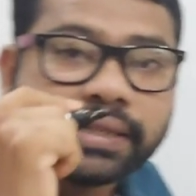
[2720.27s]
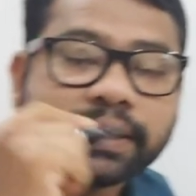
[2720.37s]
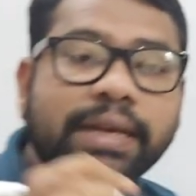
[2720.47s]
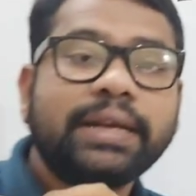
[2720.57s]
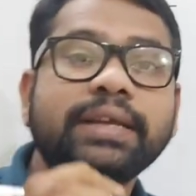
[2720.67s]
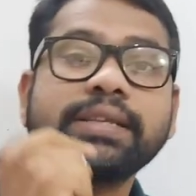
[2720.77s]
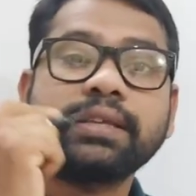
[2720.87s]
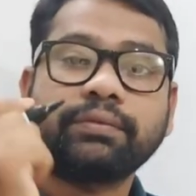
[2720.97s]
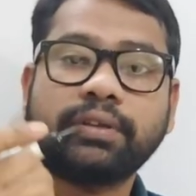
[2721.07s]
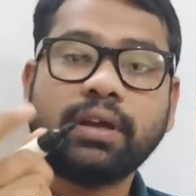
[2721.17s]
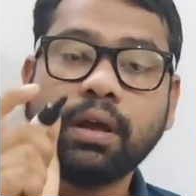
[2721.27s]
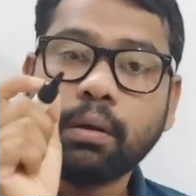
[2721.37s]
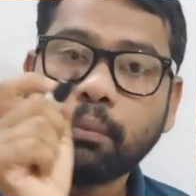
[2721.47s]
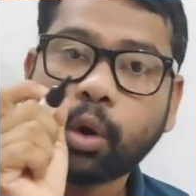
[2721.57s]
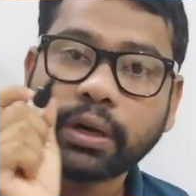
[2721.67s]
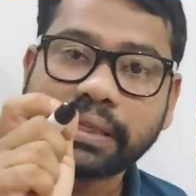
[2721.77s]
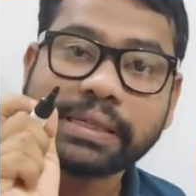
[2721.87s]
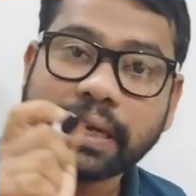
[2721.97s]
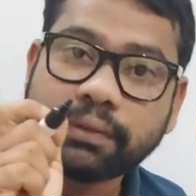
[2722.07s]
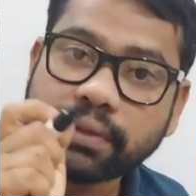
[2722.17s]
centers of the body,
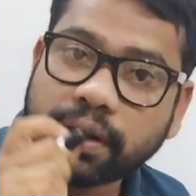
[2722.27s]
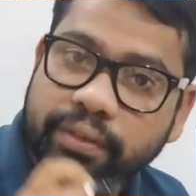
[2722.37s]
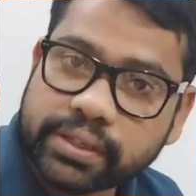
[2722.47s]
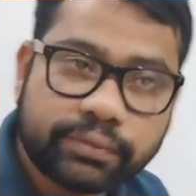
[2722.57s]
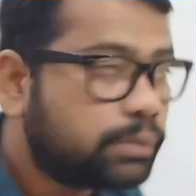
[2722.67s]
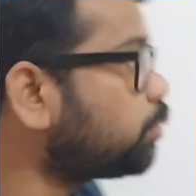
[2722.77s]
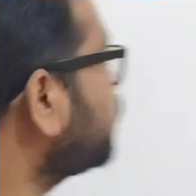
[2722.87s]
center of gravity of the